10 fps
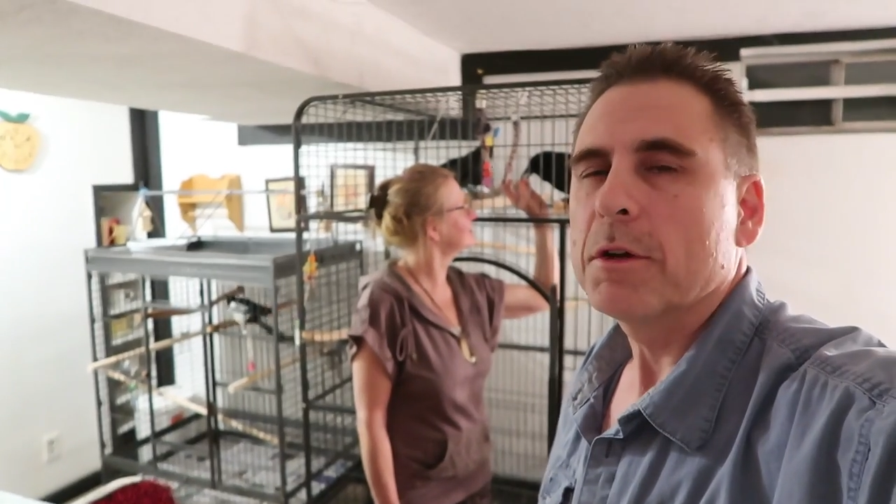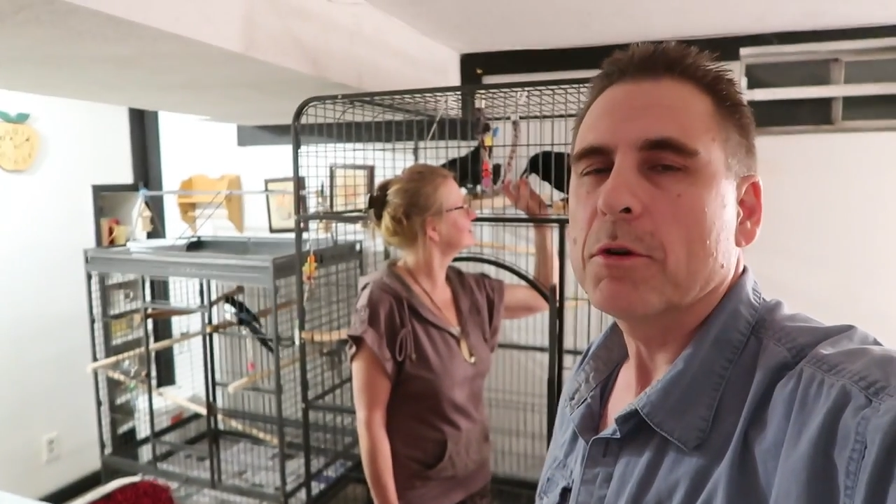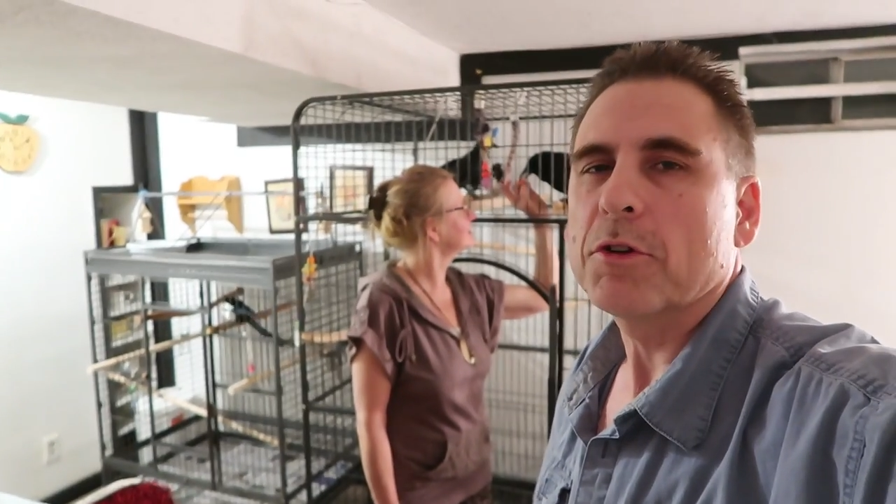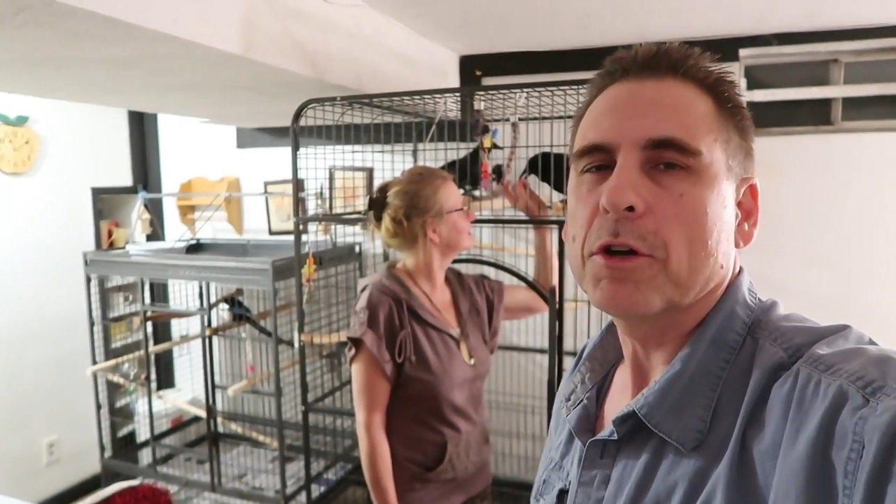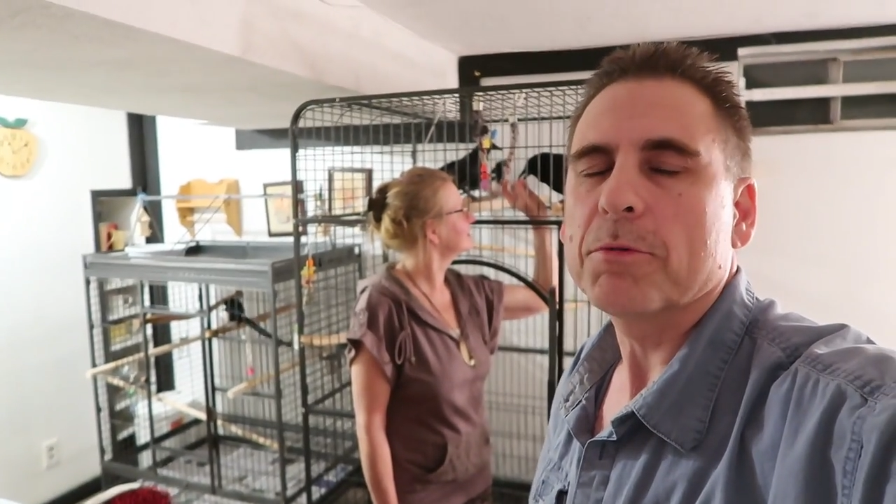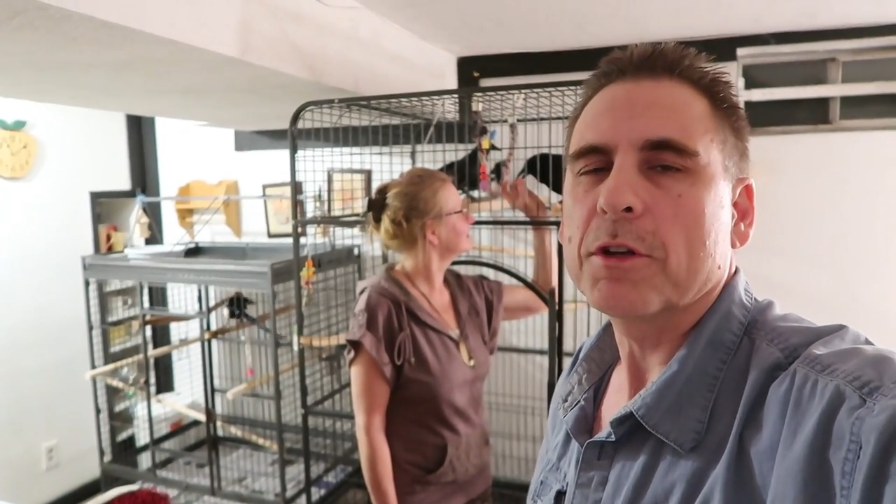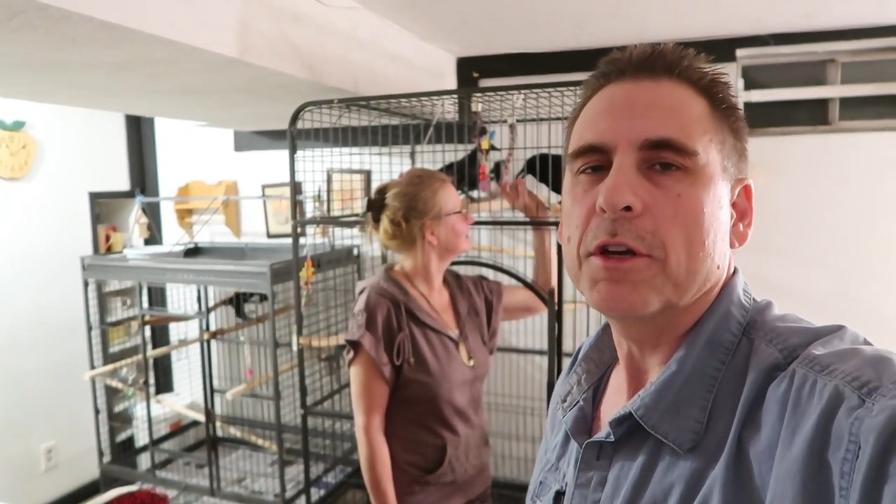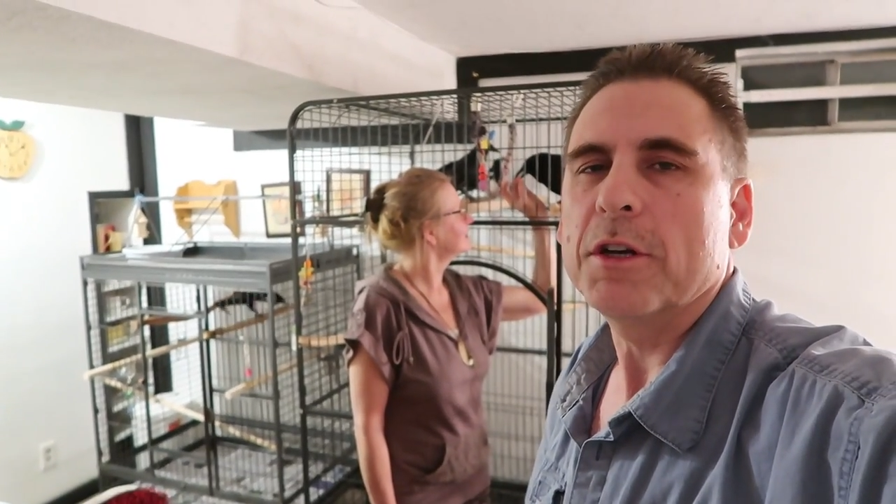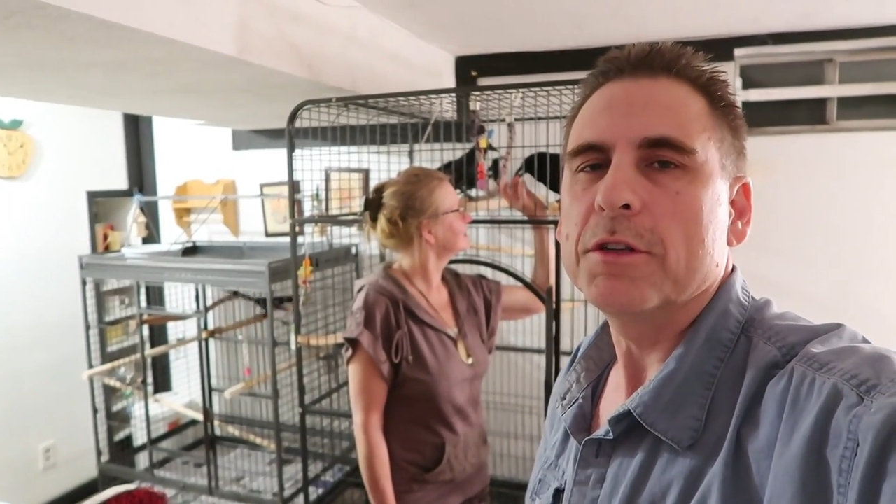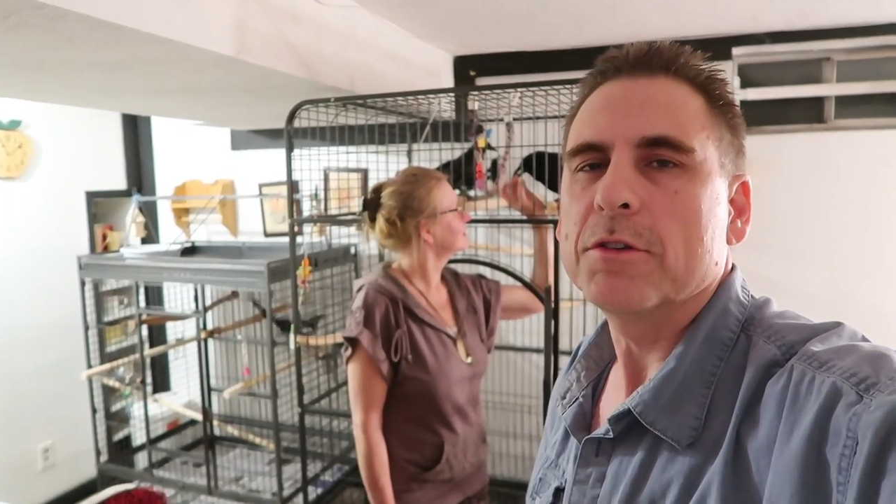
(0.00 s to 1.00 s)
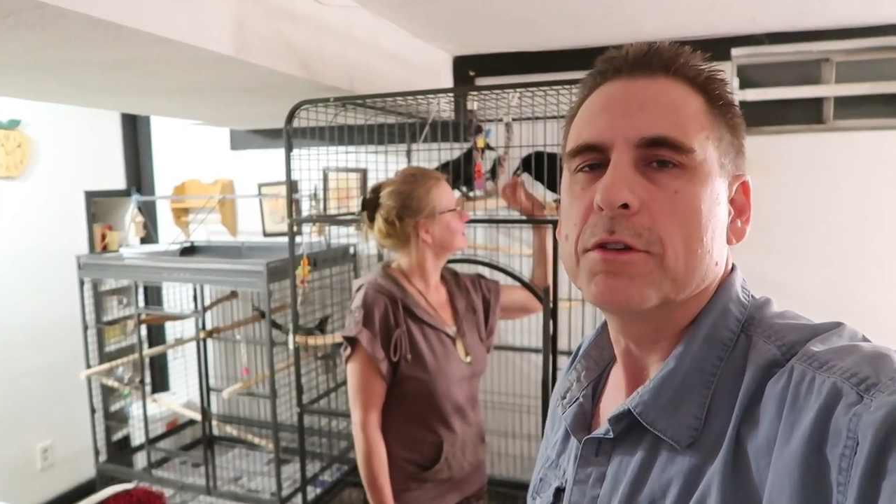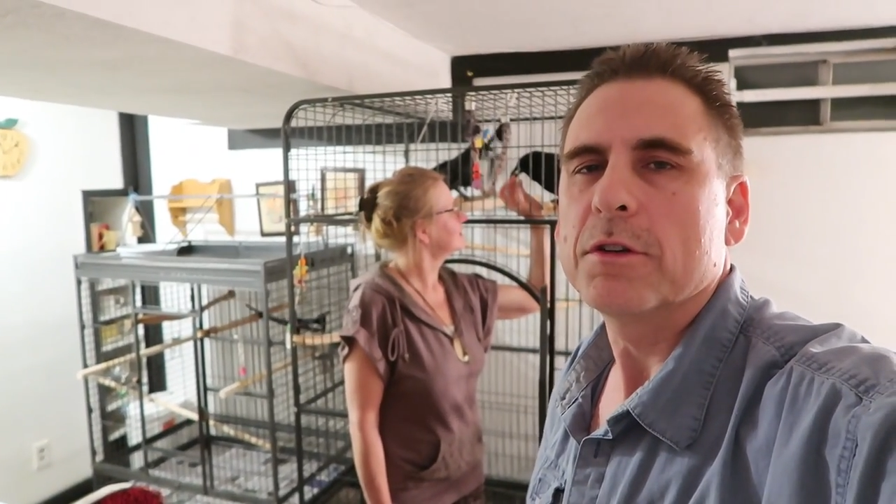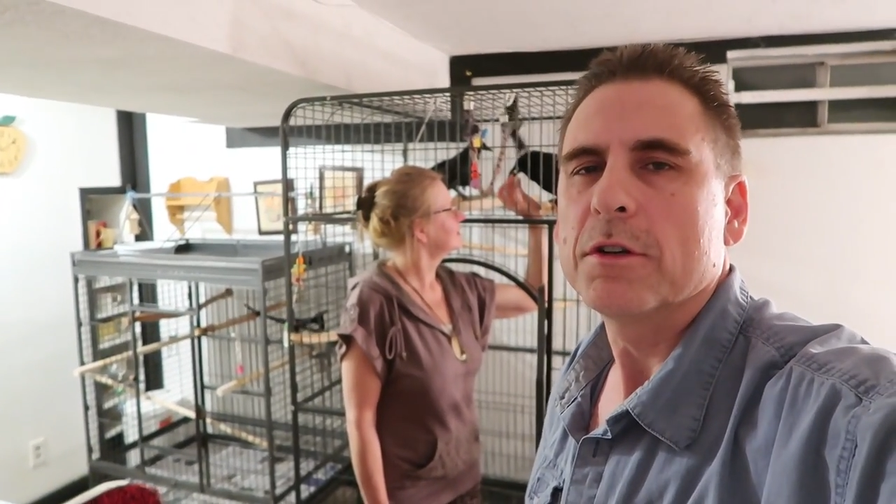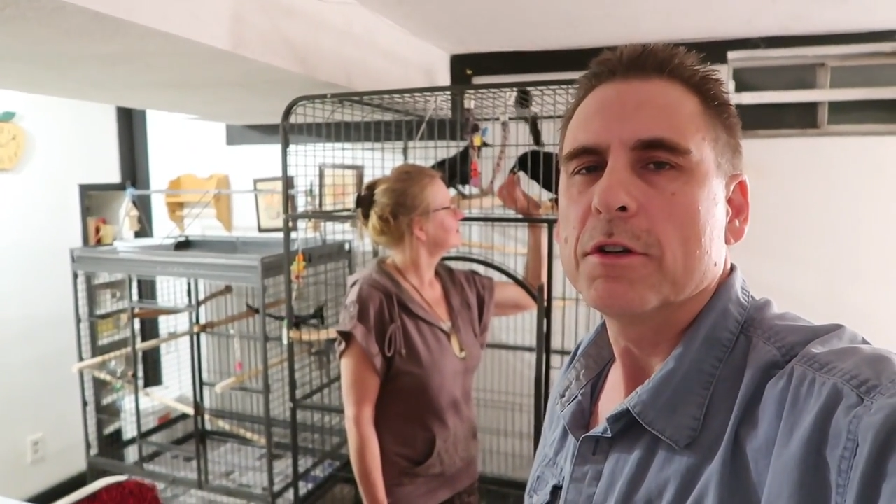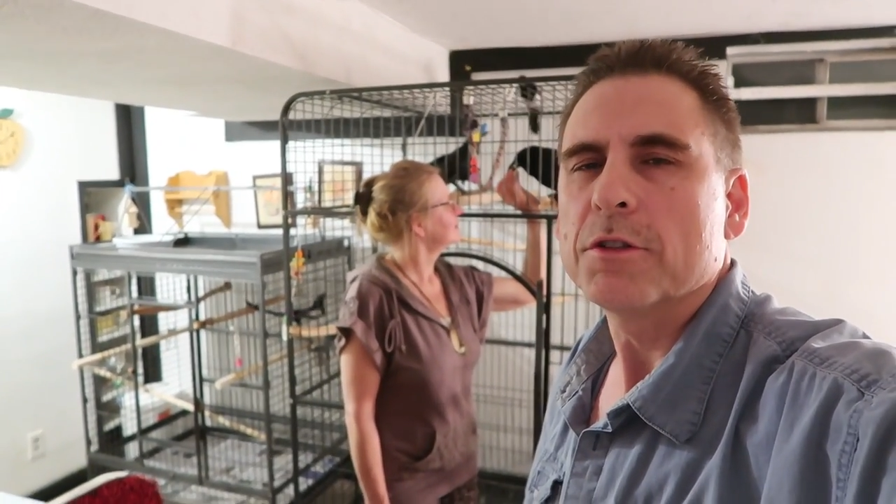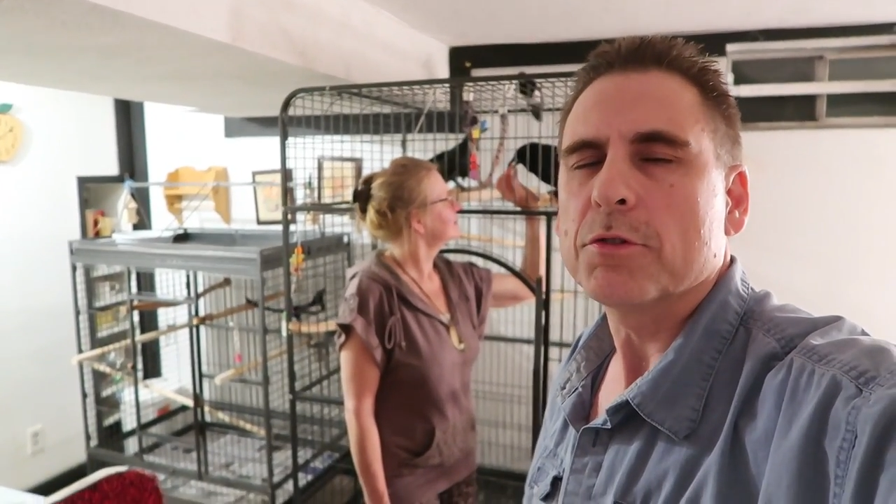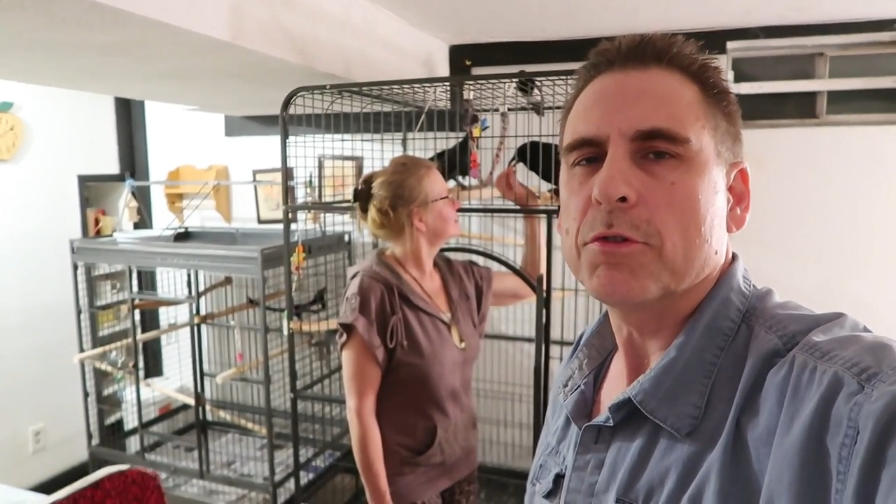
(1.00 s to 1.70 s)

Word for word: on top of the cage. So